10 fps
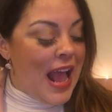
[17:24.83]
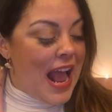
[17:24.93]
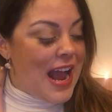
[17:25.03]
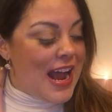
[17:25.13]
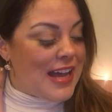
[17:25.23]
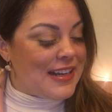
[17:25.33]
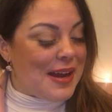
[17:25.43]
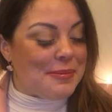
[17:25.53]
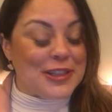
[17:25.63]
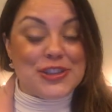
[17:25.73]
And
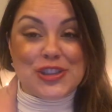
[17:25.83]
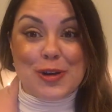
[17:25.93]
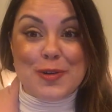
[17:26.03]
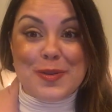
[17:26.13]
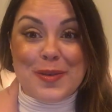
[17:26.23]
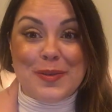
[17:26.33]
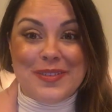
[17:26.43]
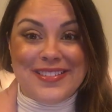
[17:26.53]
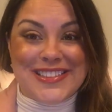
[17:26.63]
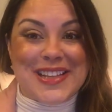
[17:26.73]
I'm going to show
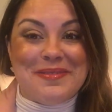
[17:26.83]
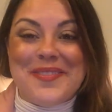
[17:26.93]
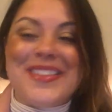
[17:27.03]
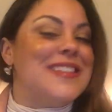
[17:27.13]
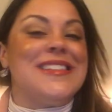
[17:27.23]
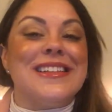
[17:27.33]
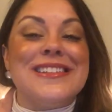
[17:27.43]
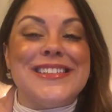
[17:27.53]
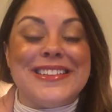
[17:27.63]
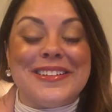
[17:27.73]
some of these
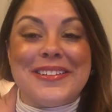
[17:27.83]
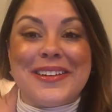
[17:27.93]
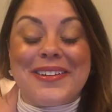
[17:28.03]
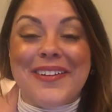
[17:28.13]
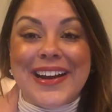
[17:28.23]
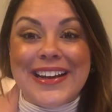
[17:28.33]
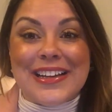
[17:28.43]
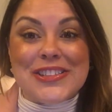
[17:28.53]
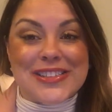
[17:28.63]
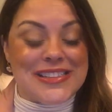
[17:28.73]
things to you, and they're quite
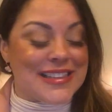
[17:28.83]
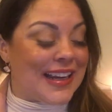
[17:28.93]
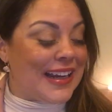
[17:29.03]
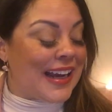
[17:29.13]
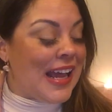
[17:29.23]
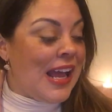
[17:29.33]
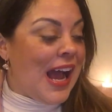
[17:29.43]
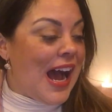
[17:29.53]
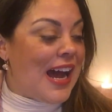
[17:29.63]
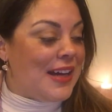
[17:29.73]
interesting
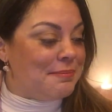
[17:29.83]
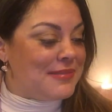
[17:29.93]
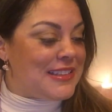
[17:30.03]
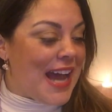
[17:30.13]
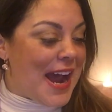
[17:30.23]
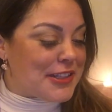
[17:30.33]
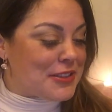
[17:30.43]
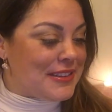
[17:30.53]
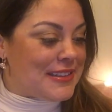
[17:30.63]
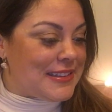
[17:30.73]
to
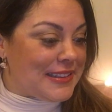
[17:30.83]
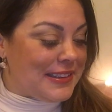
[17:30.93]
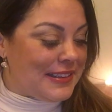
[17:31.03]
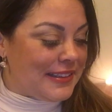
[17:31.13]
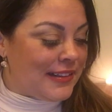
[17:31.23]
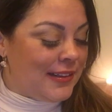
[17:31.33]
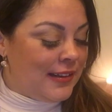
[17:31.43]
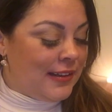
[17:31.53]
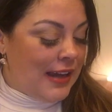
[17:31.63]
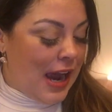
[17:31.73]
actually see
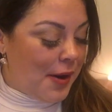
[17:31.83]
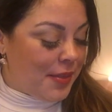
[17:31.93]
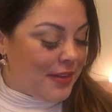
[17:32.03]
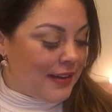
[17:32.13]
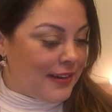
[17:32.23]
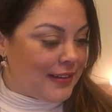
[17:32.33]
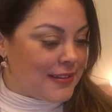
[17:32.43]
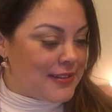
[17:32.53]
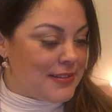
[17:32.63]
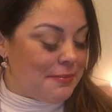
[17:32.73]
how
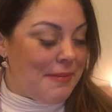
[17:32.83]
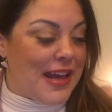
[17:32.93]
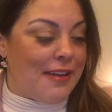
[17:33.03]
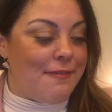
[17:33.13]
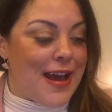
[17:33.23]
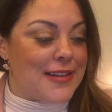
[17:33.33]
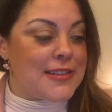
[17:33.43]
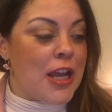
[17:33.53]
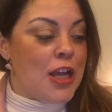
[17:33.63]
things manifest.